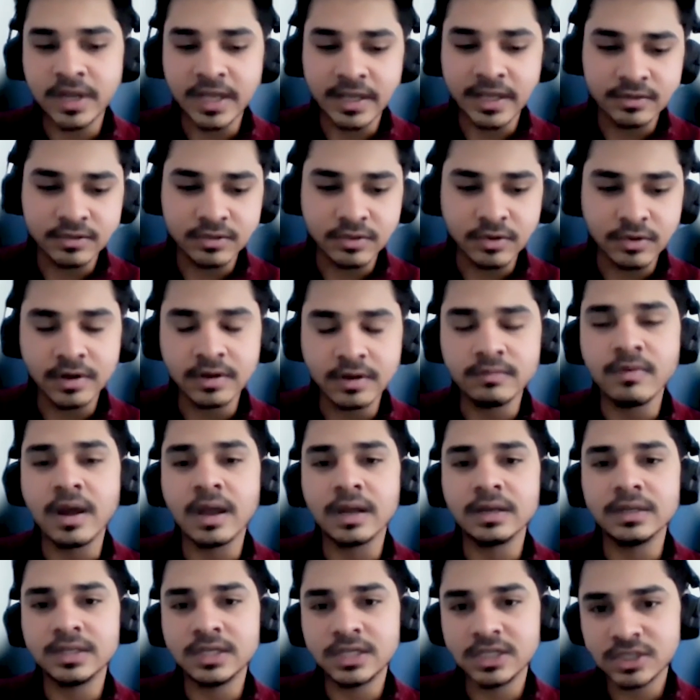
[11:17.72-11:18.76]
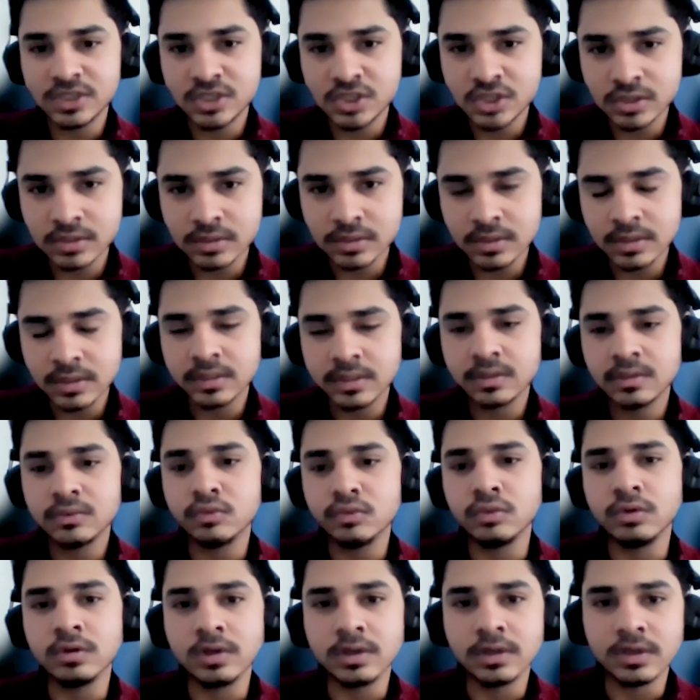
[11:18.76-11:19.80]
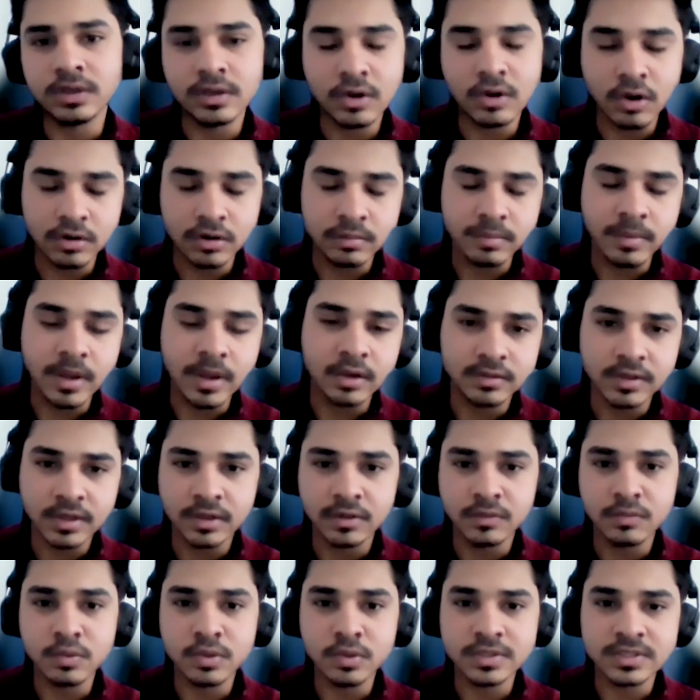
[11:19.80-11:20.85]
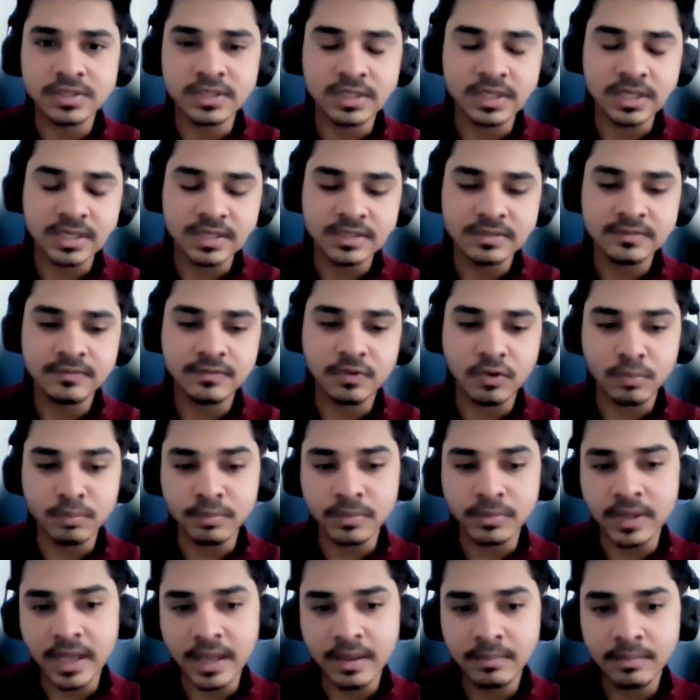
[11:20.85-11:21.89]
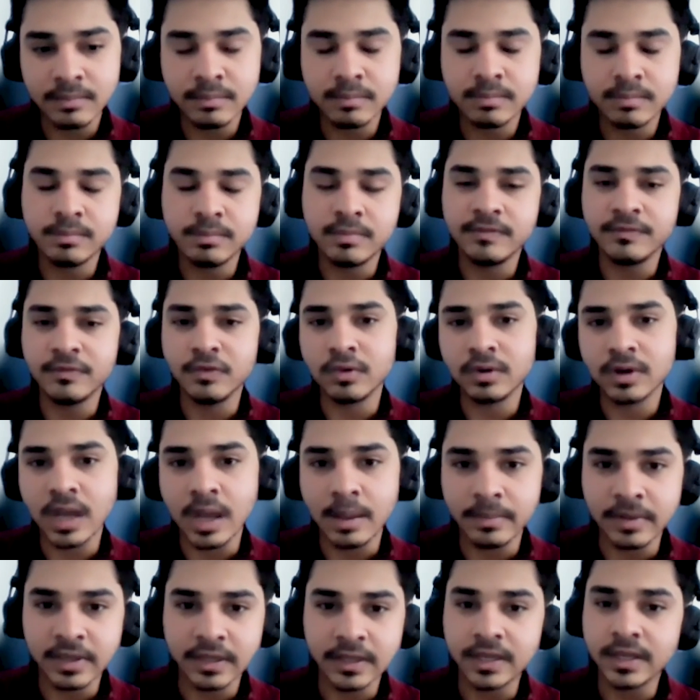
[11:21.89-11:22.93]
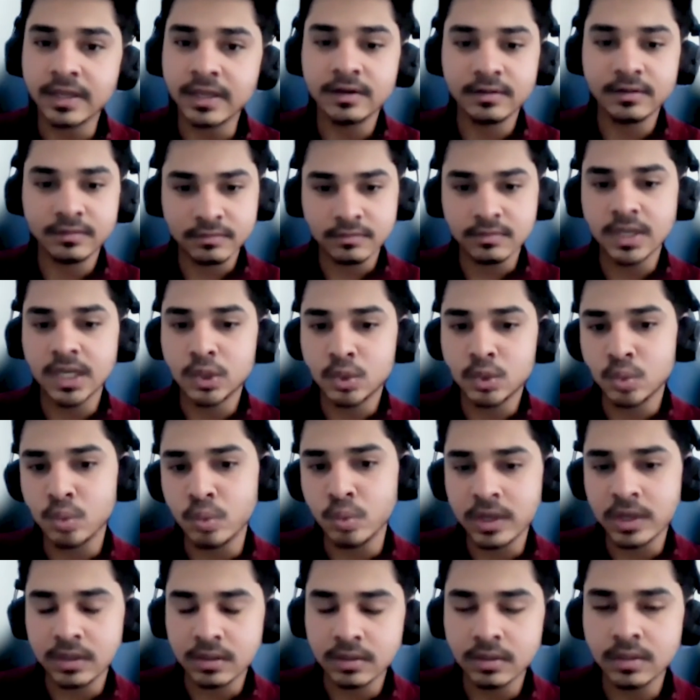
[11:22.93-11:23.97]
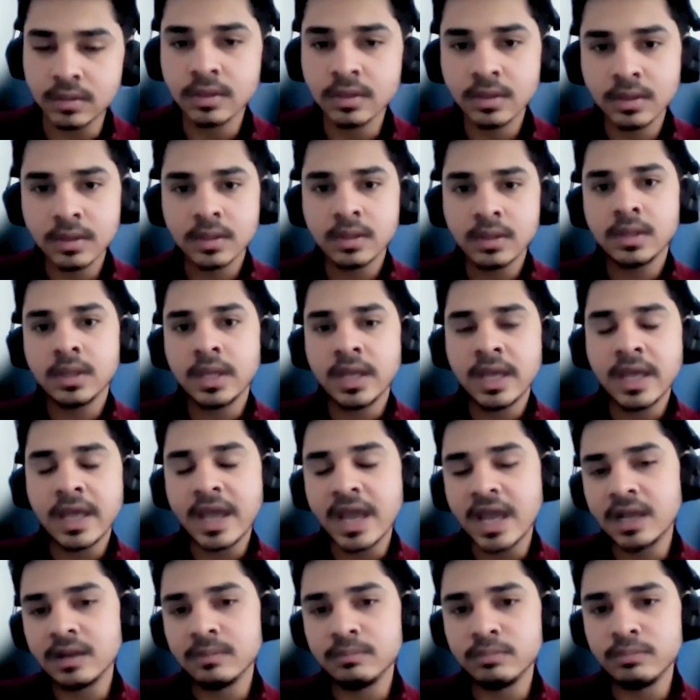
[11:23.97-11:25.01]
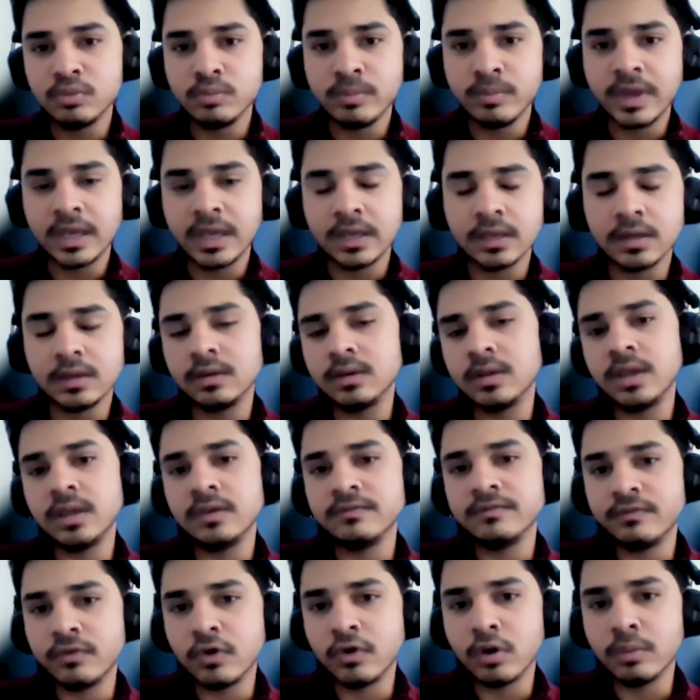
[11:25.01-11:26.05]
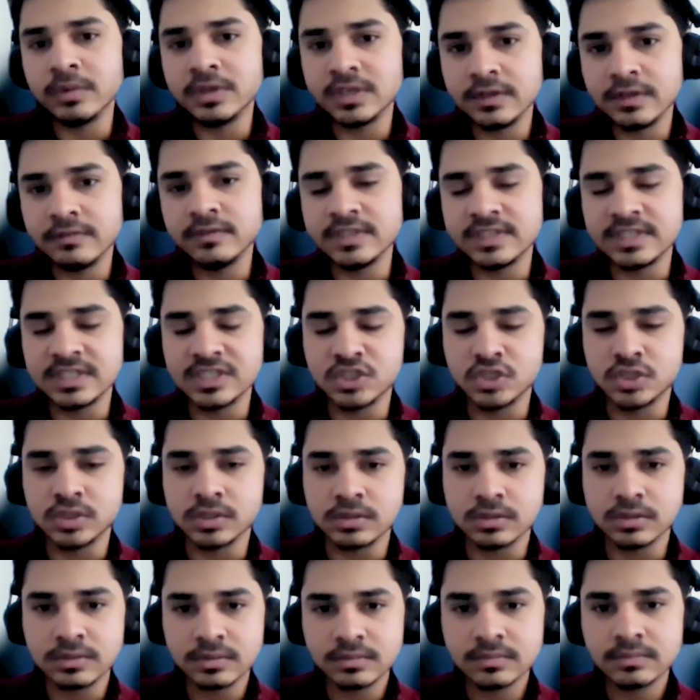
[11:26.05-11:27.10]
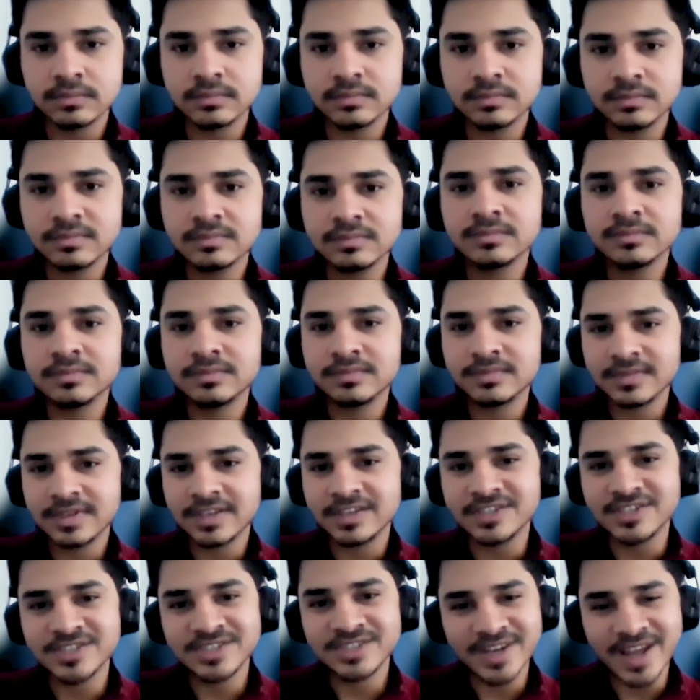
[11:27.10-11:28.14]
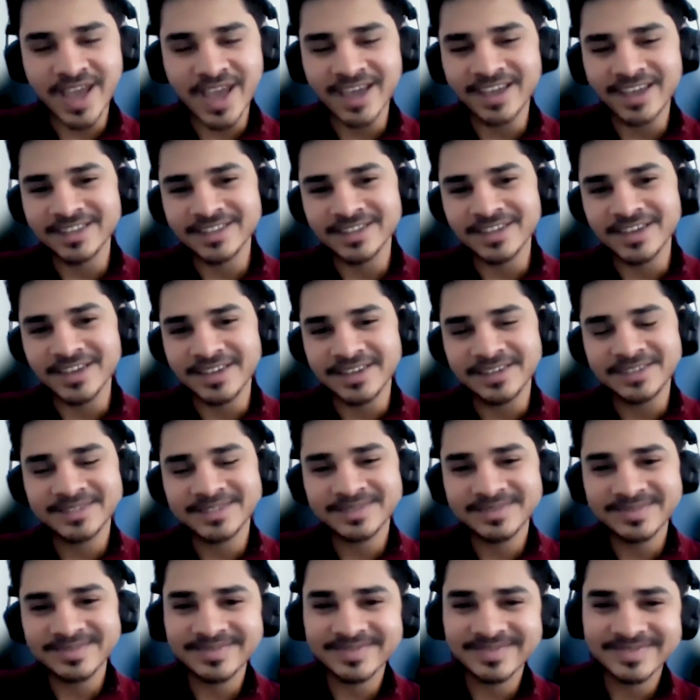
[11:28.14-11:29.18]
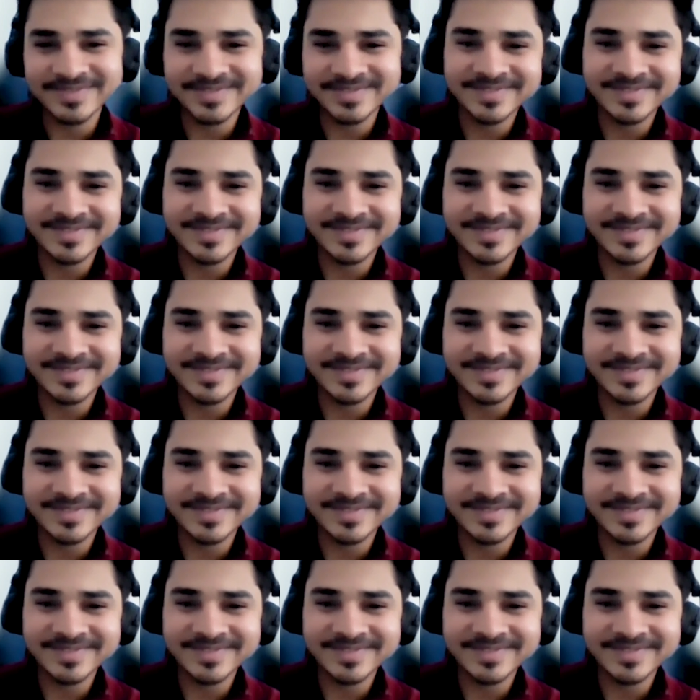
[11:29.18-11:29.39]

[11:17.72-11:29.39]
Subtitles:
Play to your advantage. Learn a lot about the universities from them before coming here, and it will help you make an informative decision. Just hang in there.